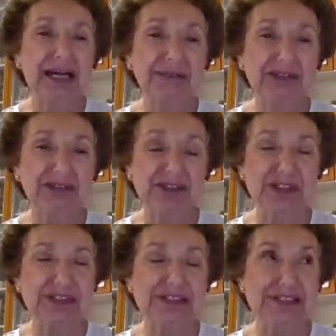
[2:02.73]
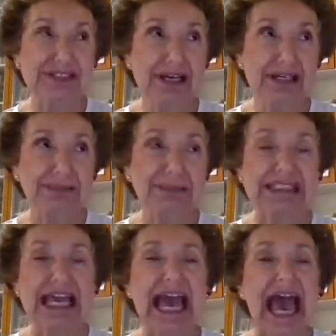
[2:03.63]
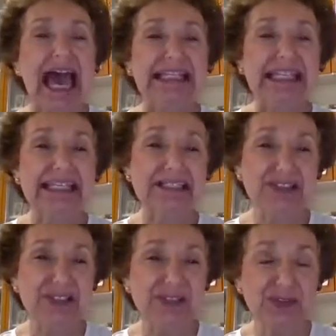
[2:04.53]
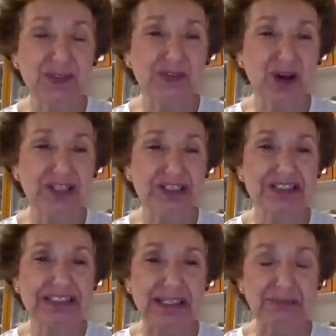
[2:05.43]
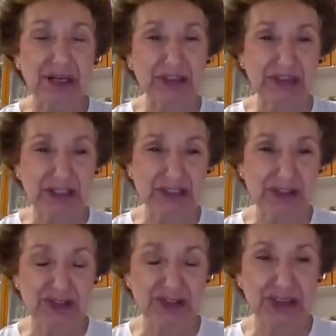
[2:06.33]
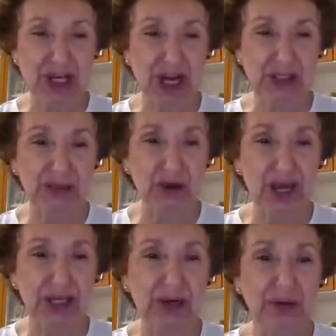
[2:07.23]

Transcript: first assignment at the Institute of Arctic and Alpine Research in Colorado